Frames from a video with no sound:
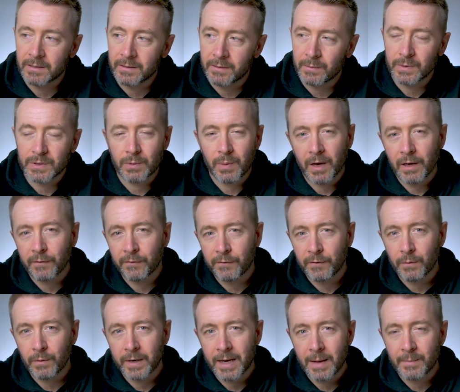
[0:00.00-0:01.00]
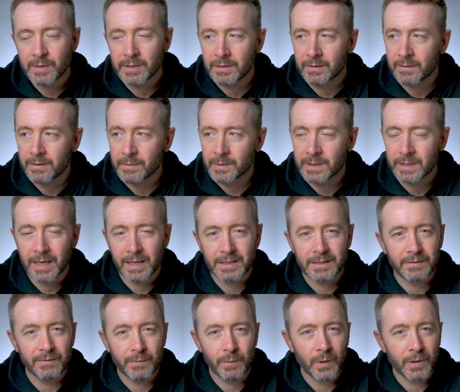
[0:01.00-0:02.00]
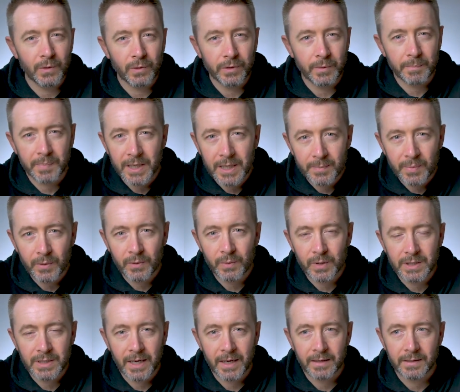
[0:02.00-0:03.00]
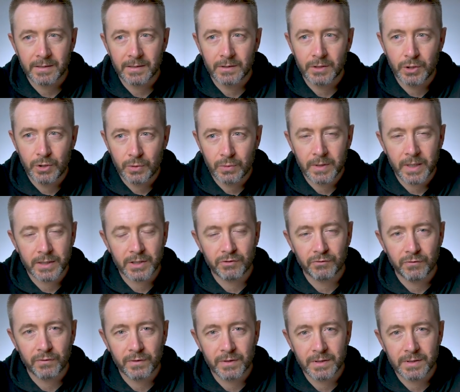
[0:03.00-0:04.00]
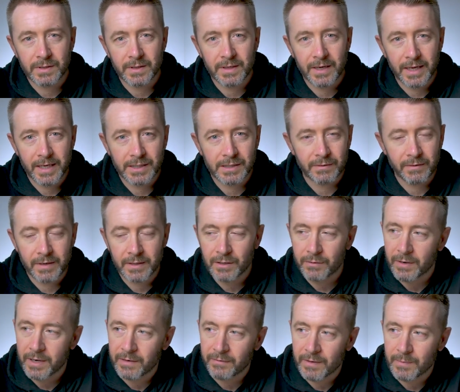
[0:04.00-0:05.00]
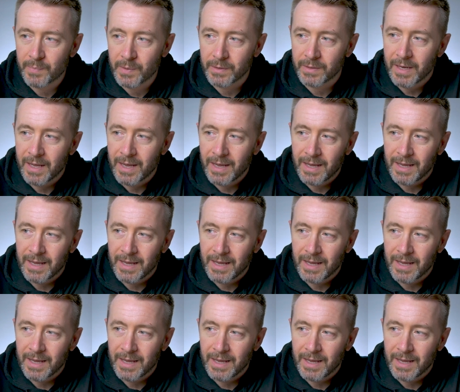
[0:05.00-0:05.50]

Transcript: a, there was quite a few on Amazon. There was the likes of the one called a Bibo, which had dual extruders and laser engraving, but